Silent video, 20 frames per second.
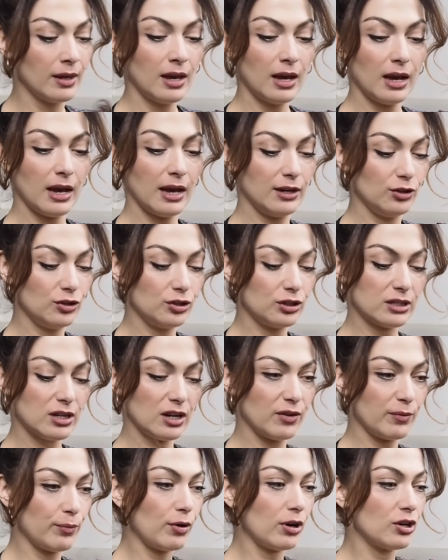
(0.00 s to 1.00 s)
and you just kind
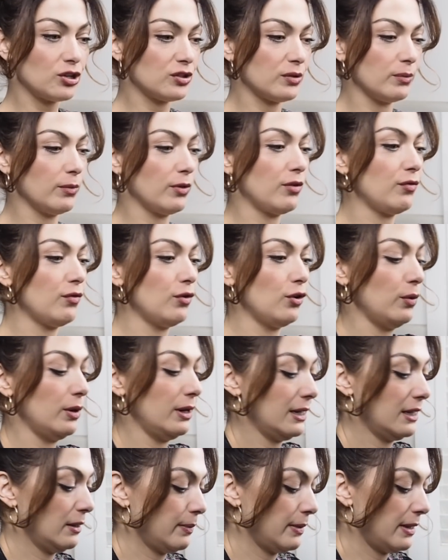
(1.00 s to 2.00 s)
of brush them through a
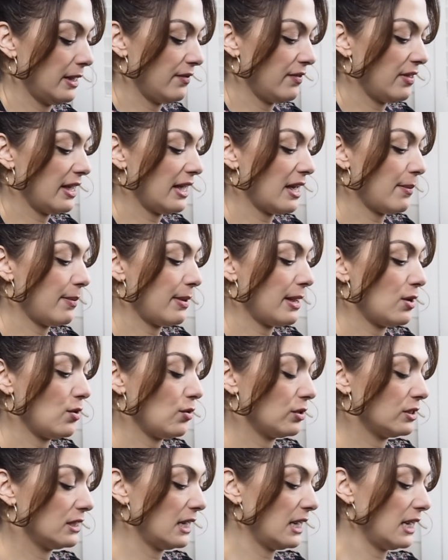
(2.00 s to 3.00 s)
little bit if they get a bit
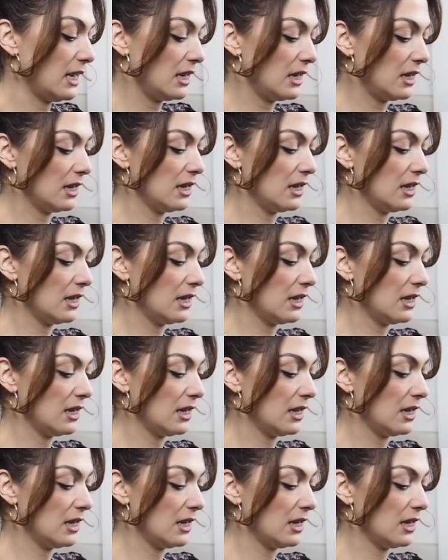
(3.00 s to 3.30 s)
knotty,